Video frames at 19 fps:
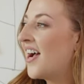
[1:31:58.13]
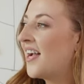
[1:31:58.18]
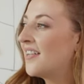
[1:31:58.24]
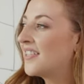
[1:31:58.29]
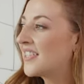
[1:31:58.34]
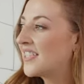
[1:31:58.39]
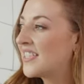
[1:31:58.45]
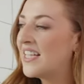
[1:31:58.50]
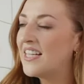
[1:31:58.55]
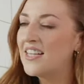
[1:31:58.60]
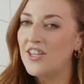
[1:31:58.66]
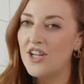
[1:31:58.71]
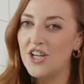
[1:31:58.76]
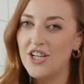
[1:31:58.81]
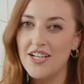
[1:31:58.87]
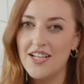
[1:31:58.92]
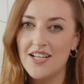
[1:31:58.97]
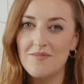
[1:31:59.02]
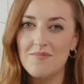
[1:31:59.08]
Still
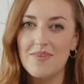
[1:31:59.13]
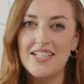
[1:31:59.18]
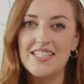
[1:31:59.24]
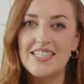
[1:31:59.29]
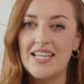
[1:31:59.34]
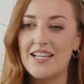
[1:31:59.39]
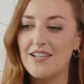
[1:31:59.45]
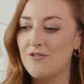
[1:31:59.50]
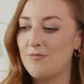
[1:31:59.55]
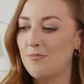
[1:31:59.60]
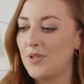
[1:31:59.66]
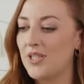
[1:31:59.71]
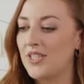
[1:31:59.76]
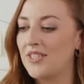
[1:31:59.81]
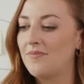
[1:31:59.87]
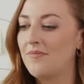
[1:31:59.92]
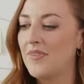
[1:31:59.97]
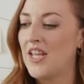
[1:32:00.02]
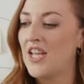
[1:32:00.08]
learning it myself, but